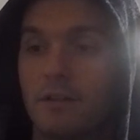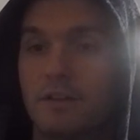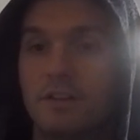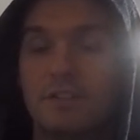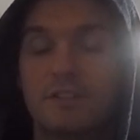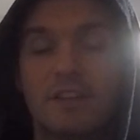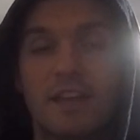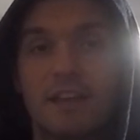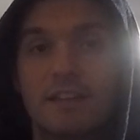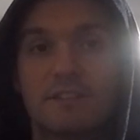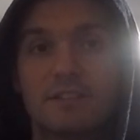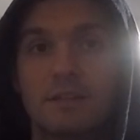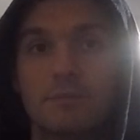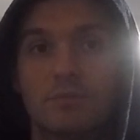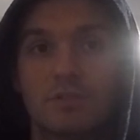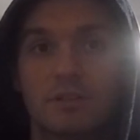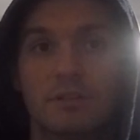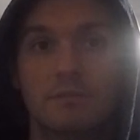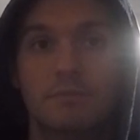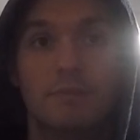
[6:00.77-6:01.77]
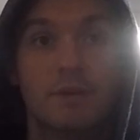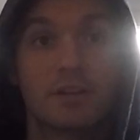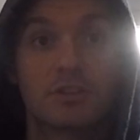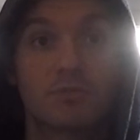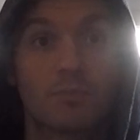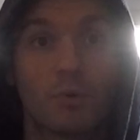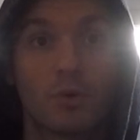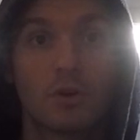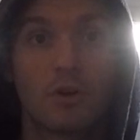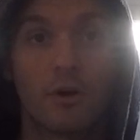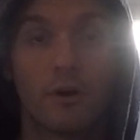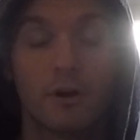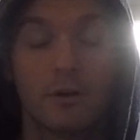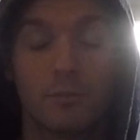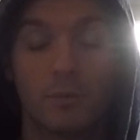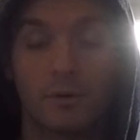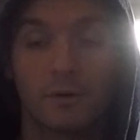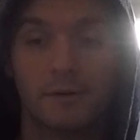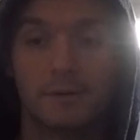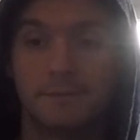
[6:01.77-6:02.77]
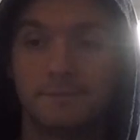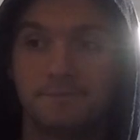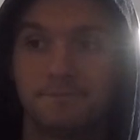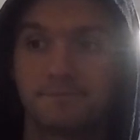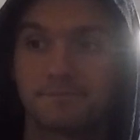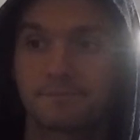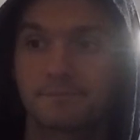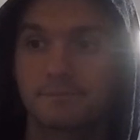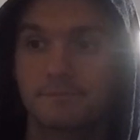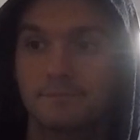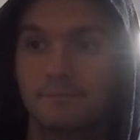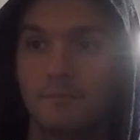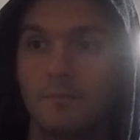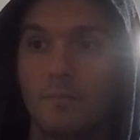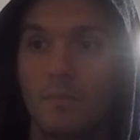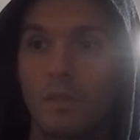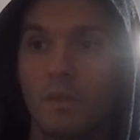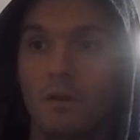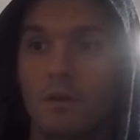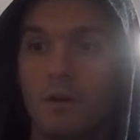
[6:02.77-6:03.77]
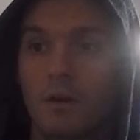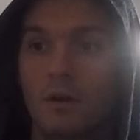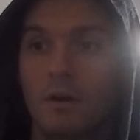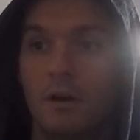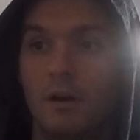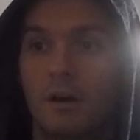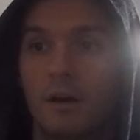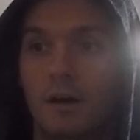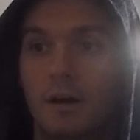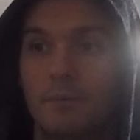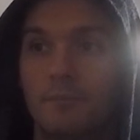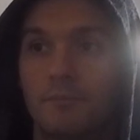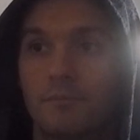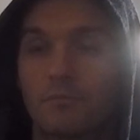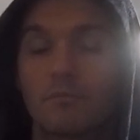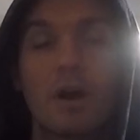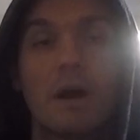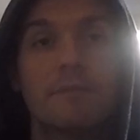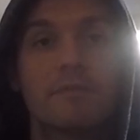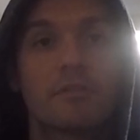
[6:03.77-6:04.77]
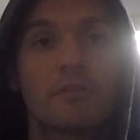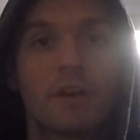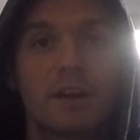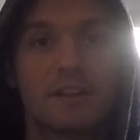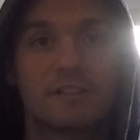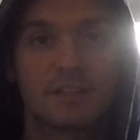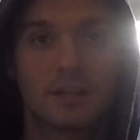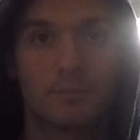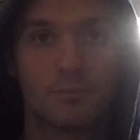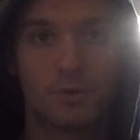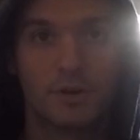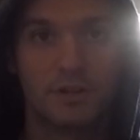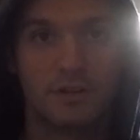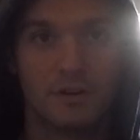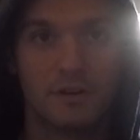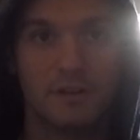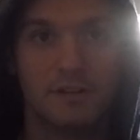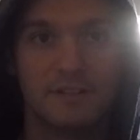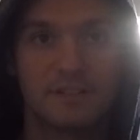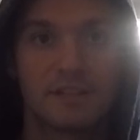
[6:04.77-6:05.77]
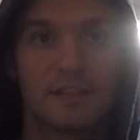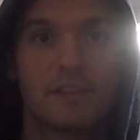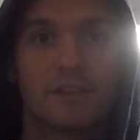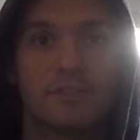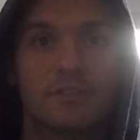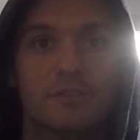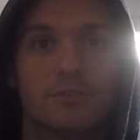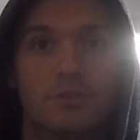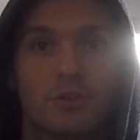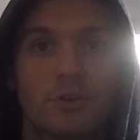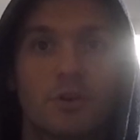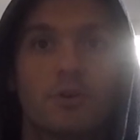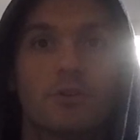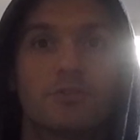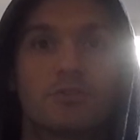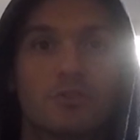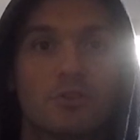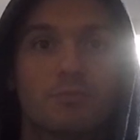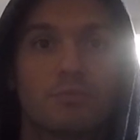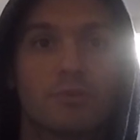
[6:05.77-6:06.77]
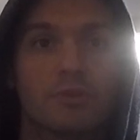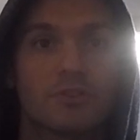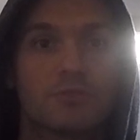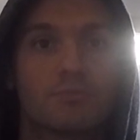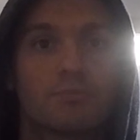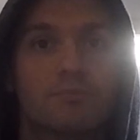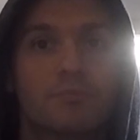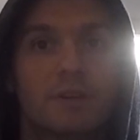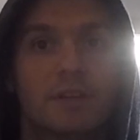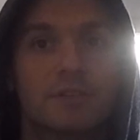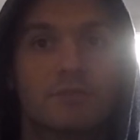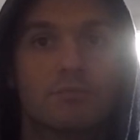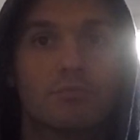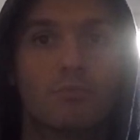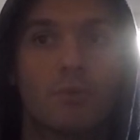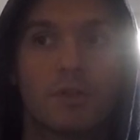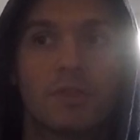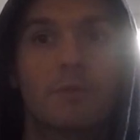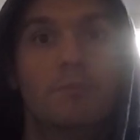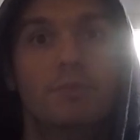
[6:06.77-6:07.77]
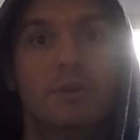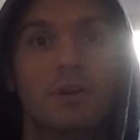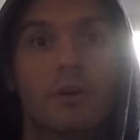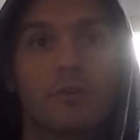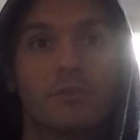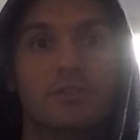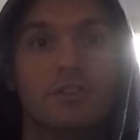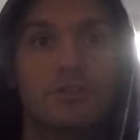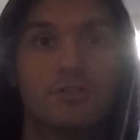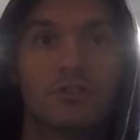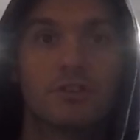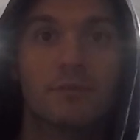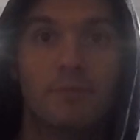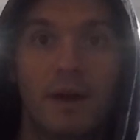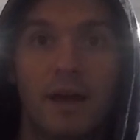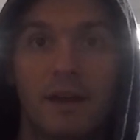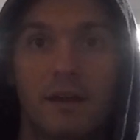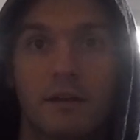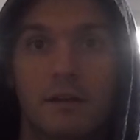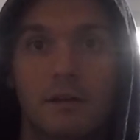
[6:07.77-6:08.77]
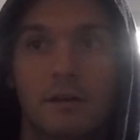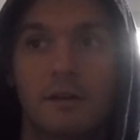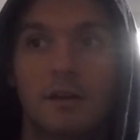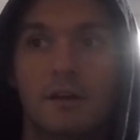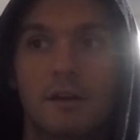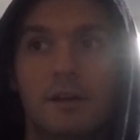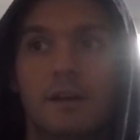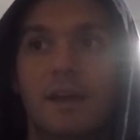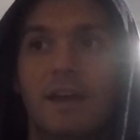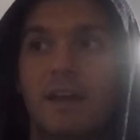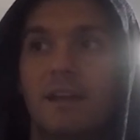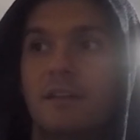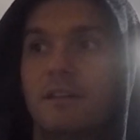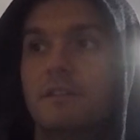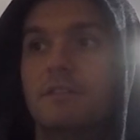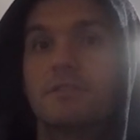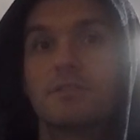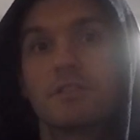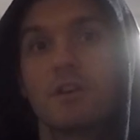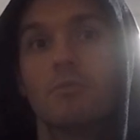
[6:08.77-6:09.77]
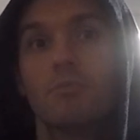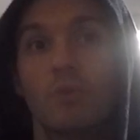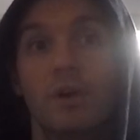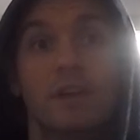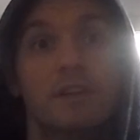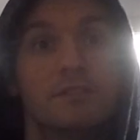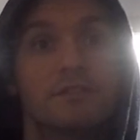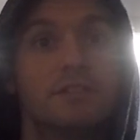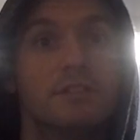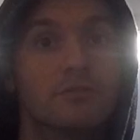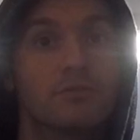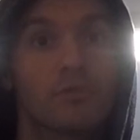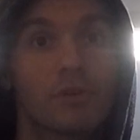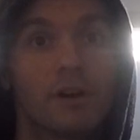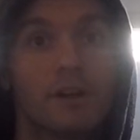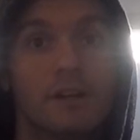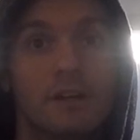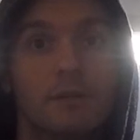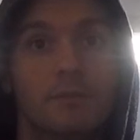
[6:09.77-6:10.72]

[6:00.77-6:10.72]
They just can't seem to make a sporty car anymore. Rob Ferretti said it pretty good. He said that the Toyota Supra is what the BRZ should have been, and in some ways he's right.